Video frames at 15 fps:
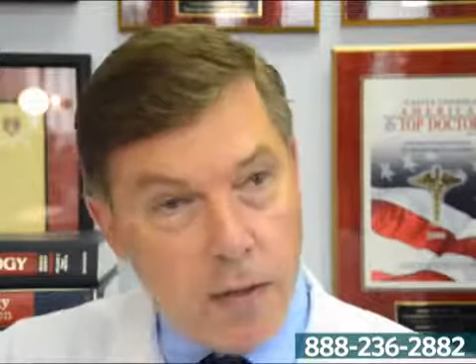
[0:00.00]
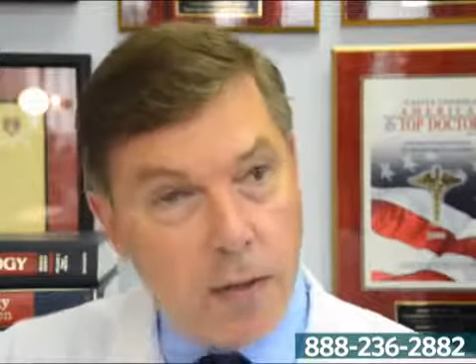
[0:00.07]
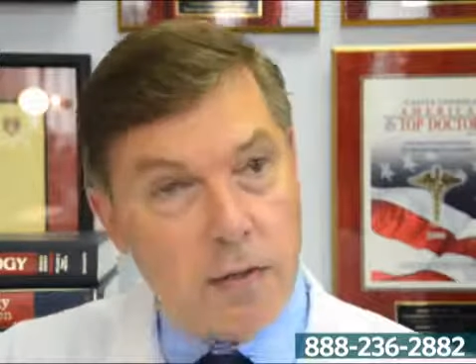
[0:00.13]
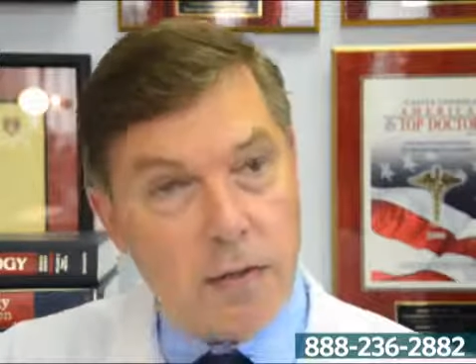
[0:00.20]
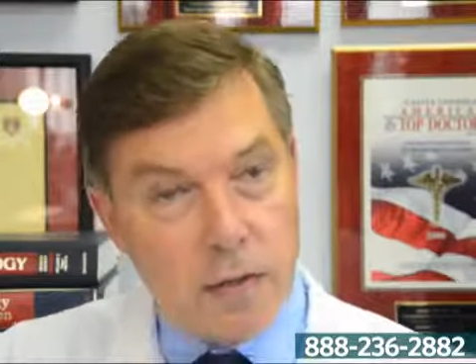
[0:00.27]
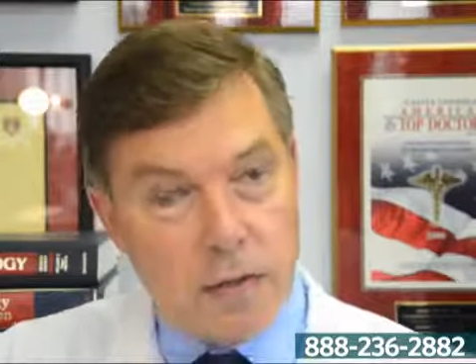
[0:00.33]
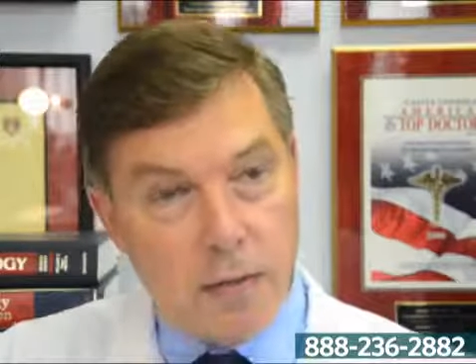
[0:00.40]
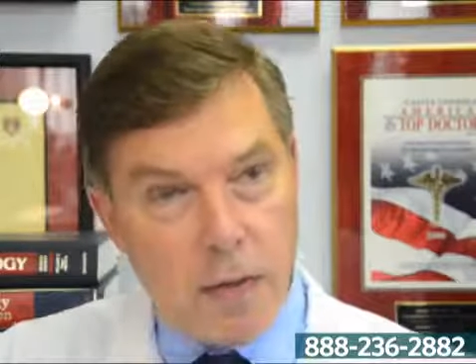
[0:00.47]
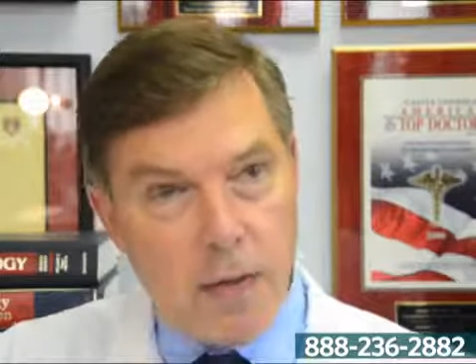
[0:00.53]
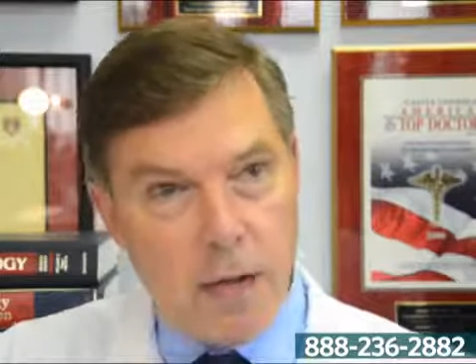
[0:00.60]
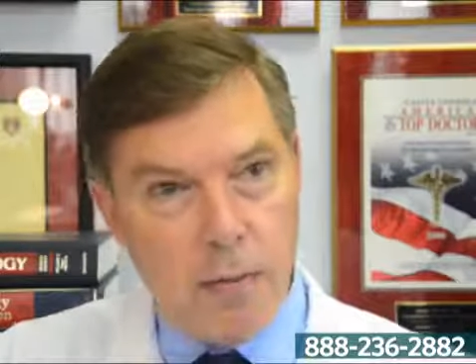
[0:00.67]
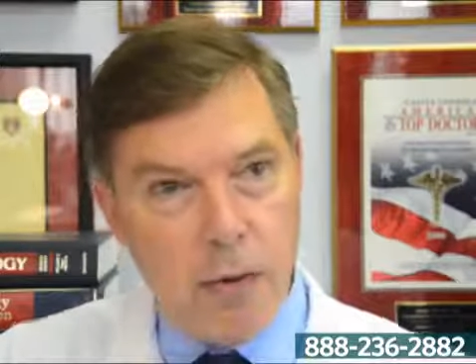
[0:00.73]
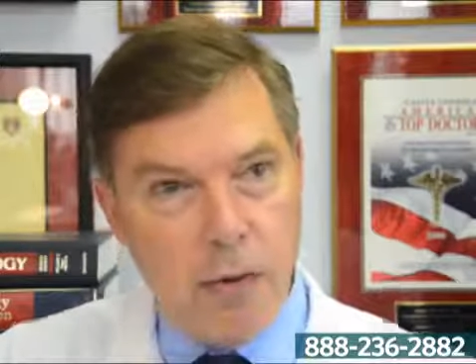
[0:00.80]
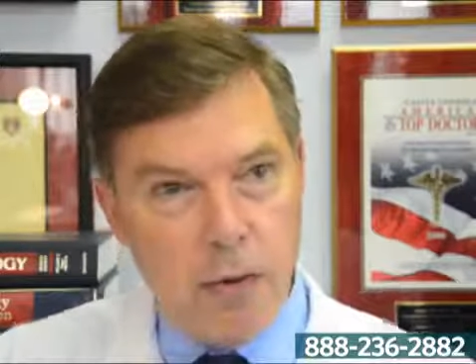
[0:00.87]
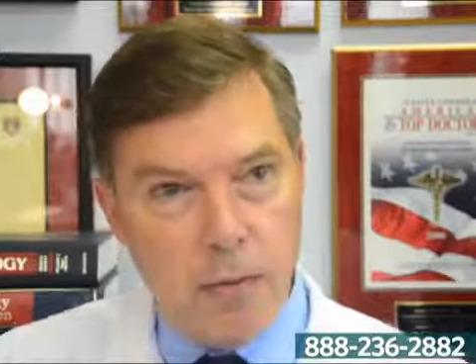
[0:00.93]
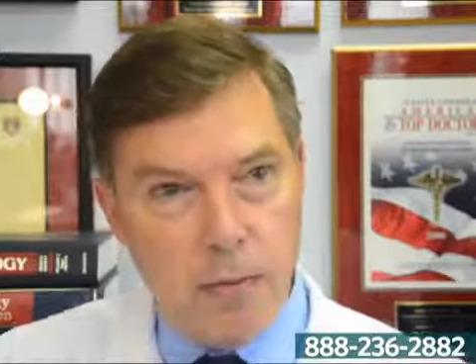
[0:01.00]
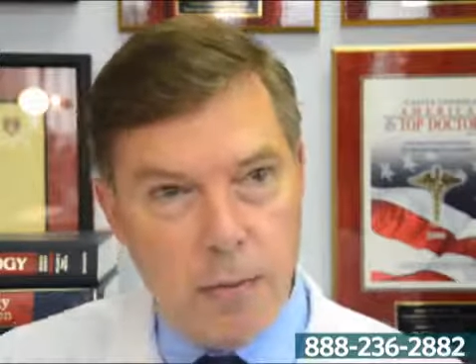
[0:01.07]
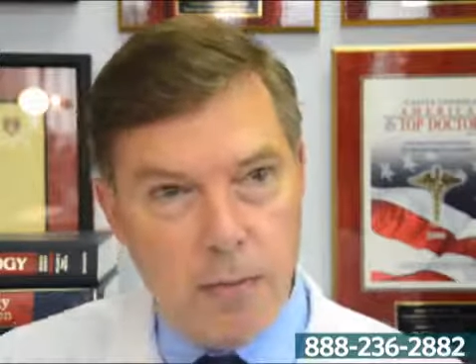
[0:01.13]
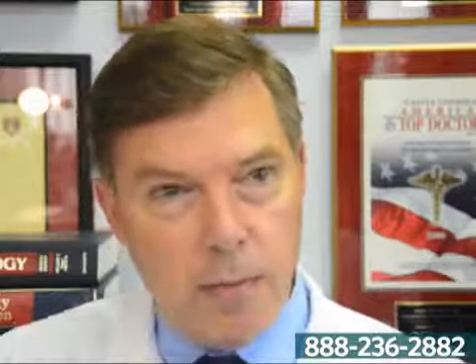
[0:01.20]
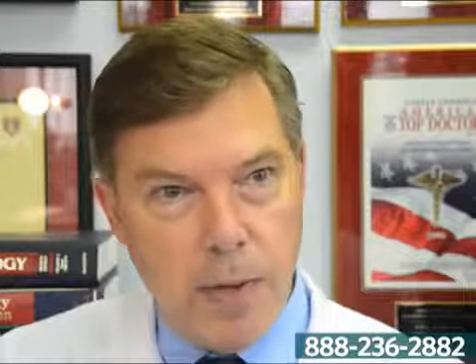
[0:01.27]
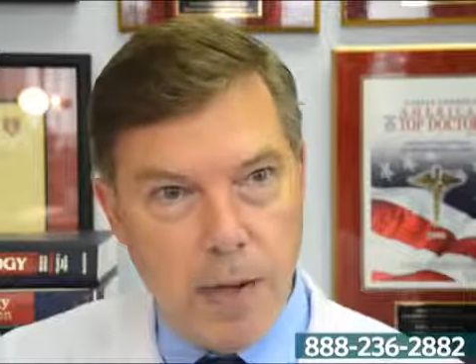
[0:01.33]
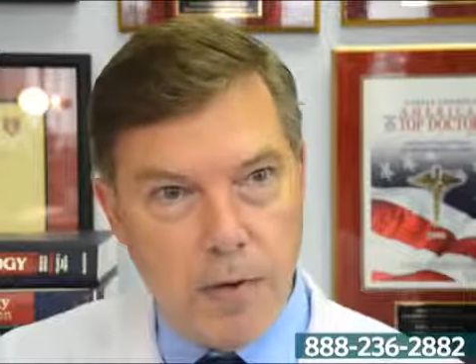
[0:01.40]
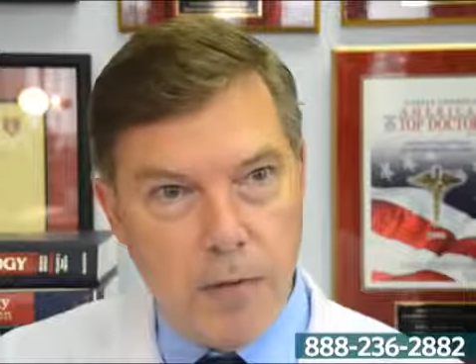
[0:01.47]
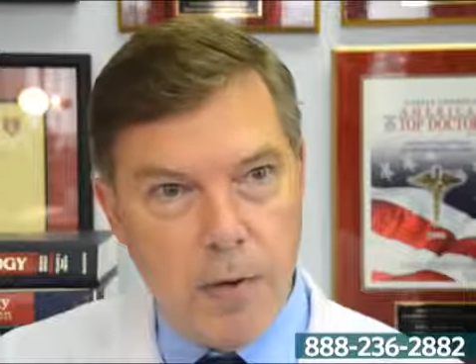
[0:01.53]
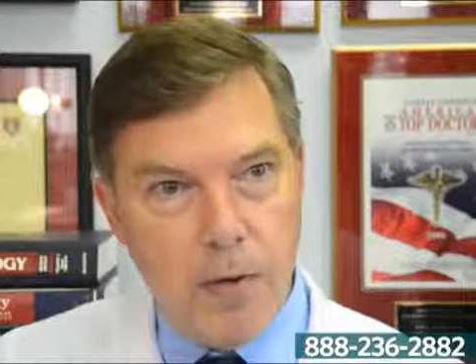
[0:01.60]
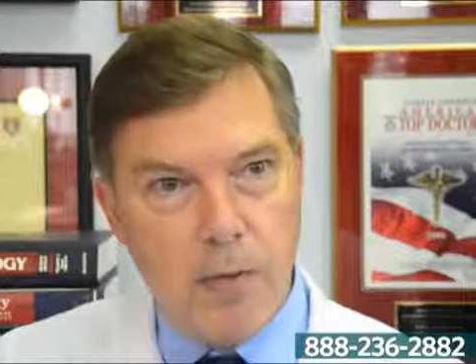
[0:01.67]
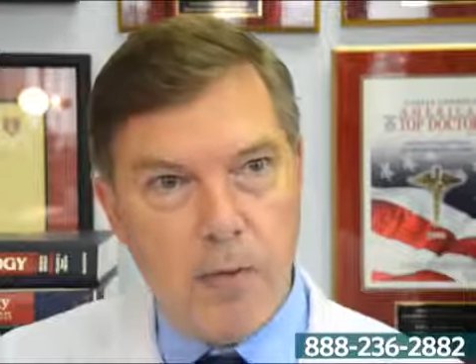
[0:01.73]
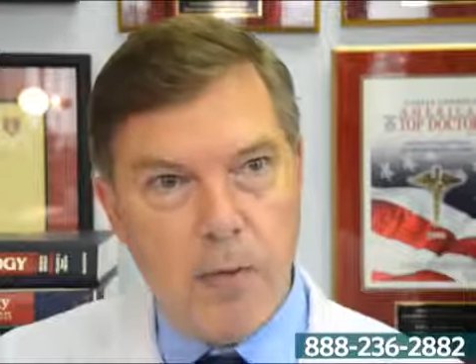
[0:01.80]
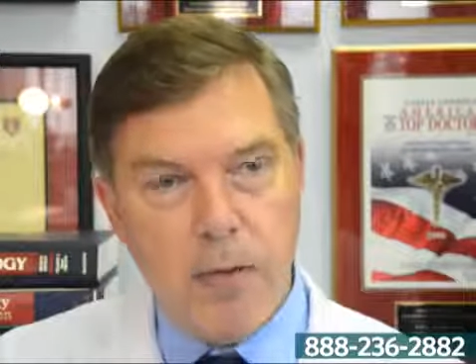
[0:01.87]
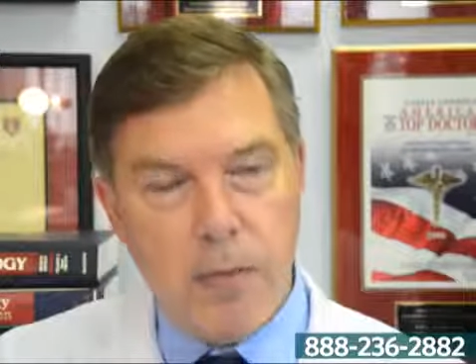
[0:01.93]
This is the embryo to put back. We
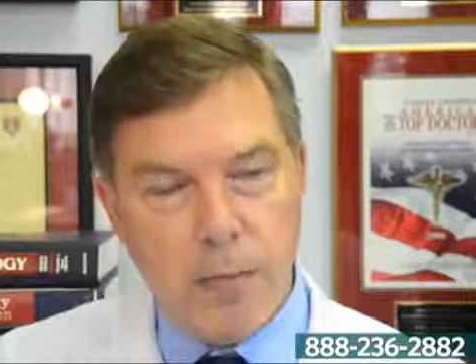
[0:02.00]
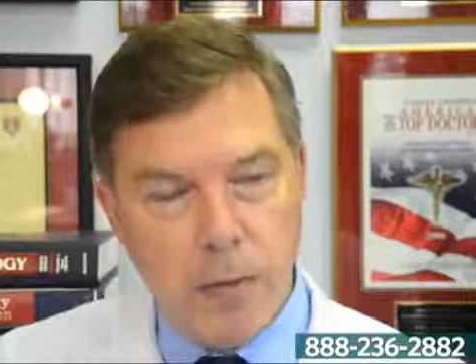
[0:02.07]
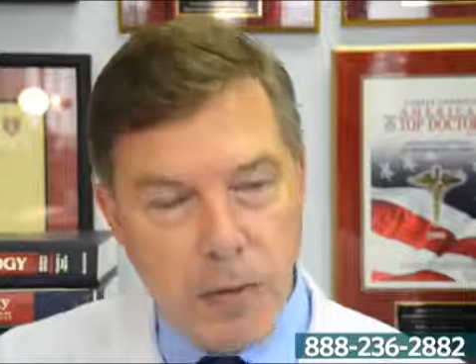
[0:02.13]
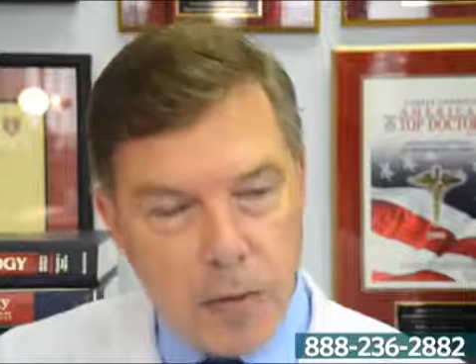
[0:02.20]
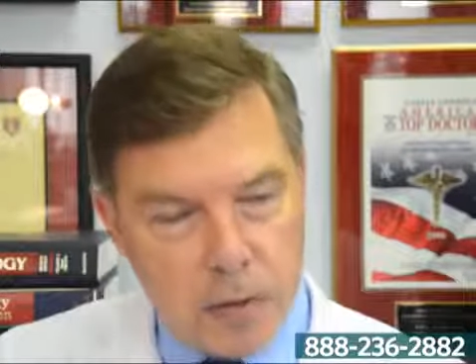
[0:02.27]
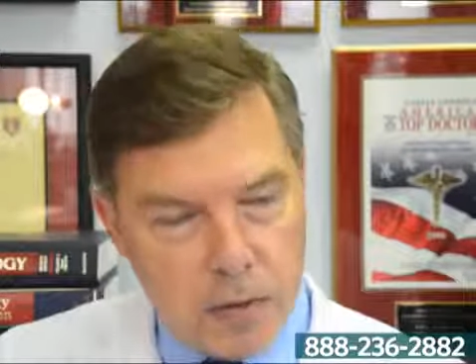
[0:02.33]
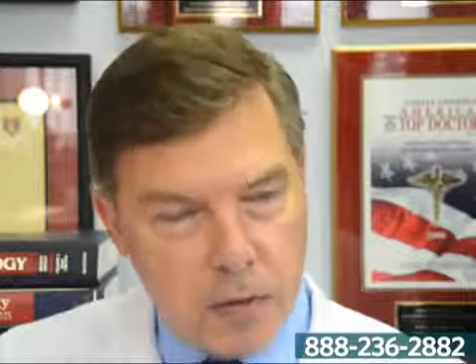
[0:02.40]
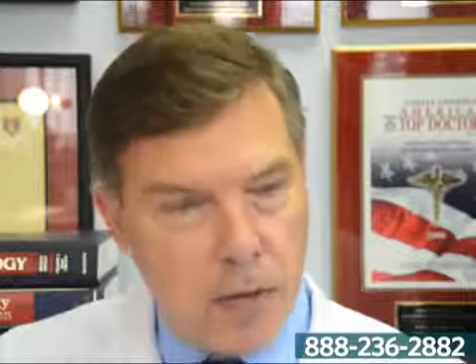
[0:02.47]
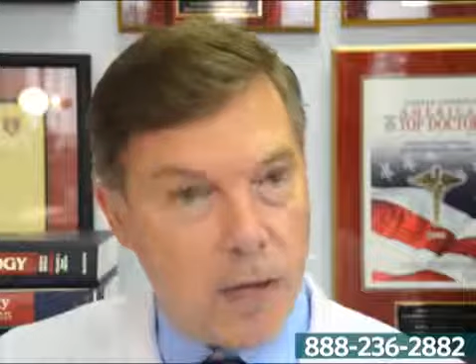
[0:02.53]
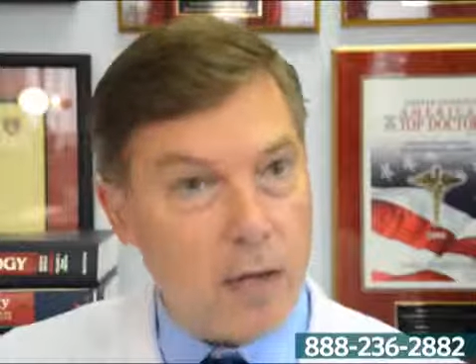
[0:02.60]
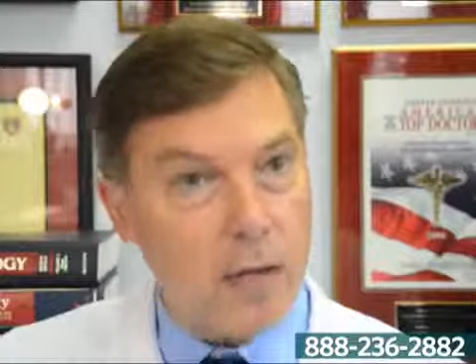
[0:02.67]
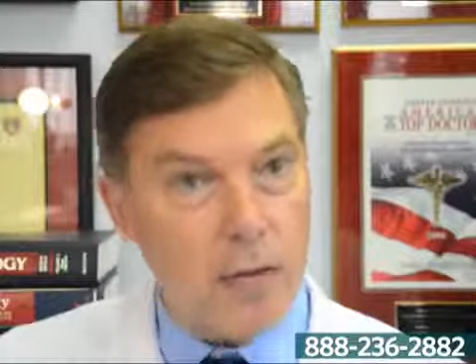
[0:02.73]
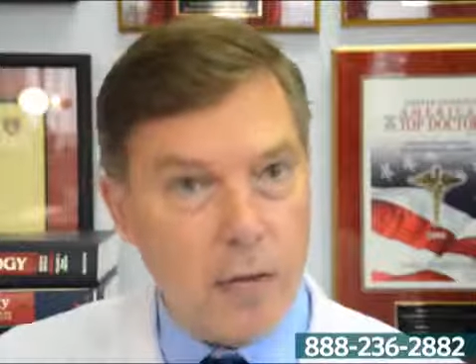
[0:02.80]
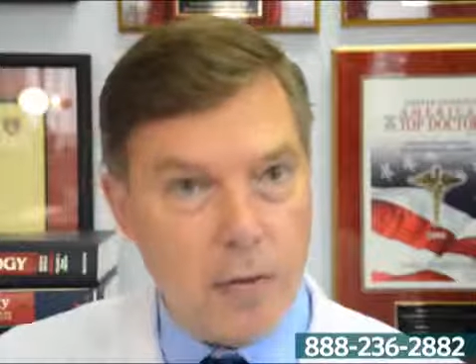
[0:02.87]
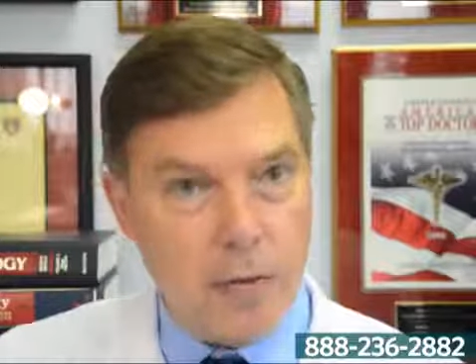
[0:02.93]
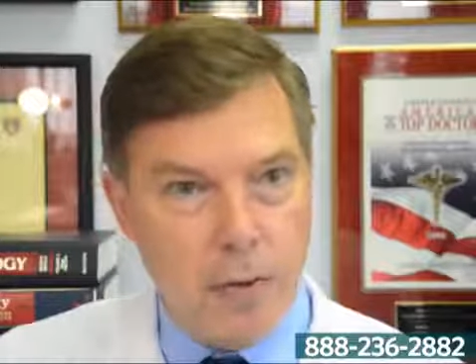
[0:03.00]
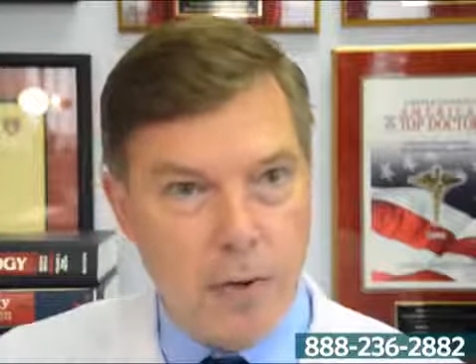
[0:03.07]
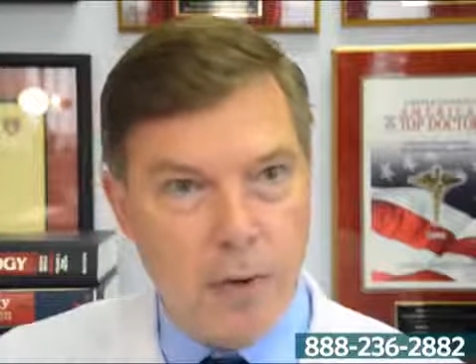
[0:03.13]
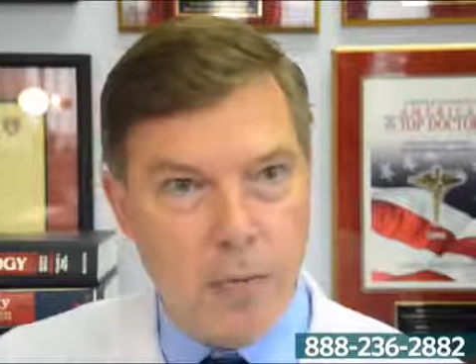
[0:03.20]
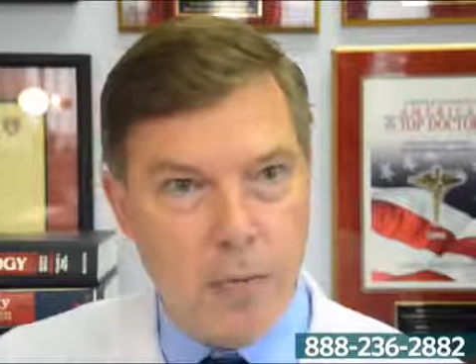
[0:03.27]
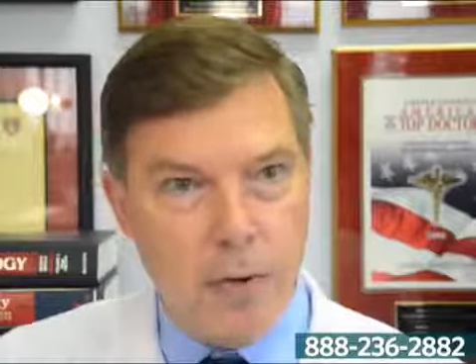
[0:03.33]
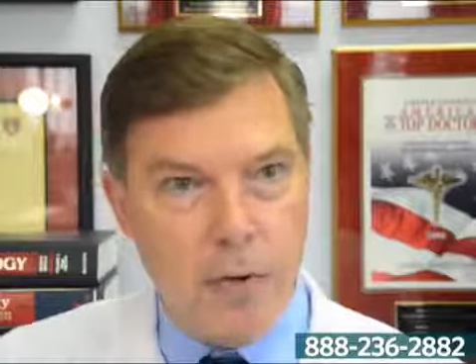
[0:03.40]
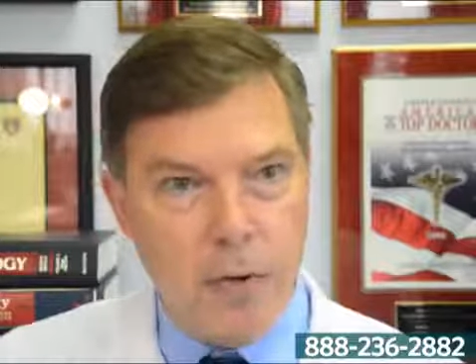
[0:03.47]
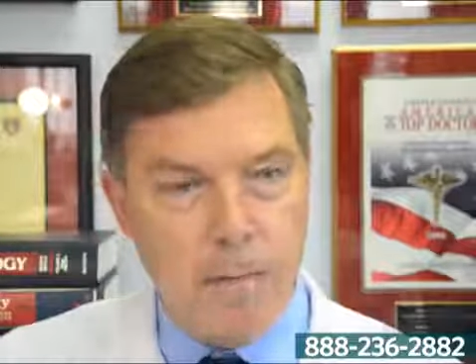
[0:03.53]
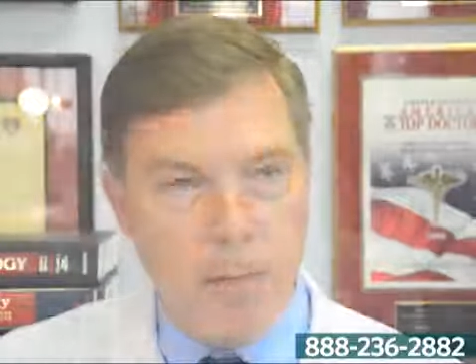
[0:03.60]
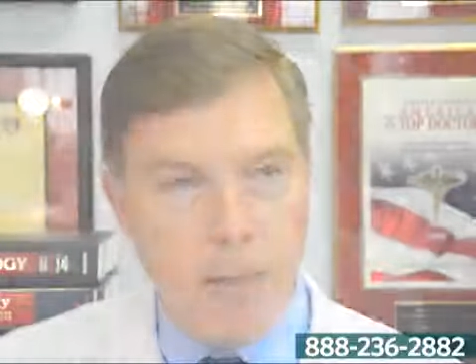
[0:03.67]
don't need to put a second or third embryo.